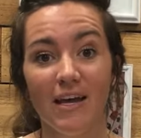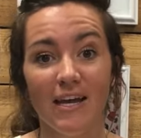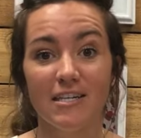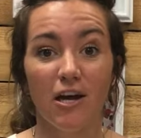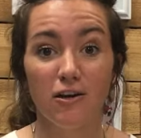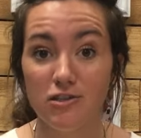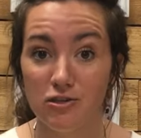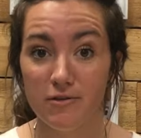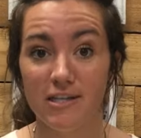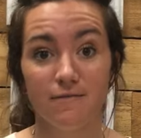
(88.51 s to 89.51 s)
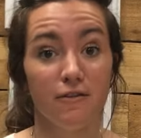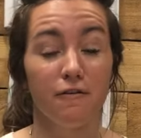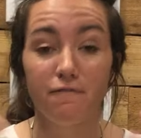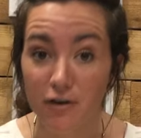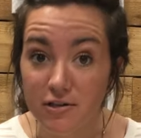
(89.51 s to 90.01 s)
is our students, for the
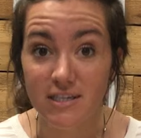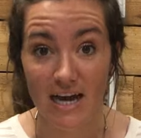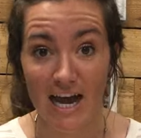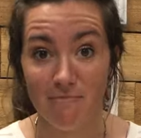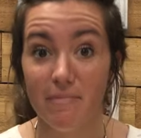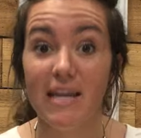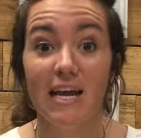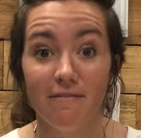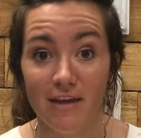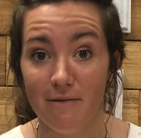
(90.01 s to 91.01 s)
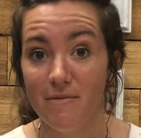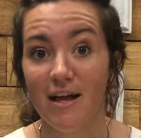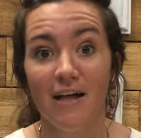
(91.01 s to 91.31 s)
first time, many of them,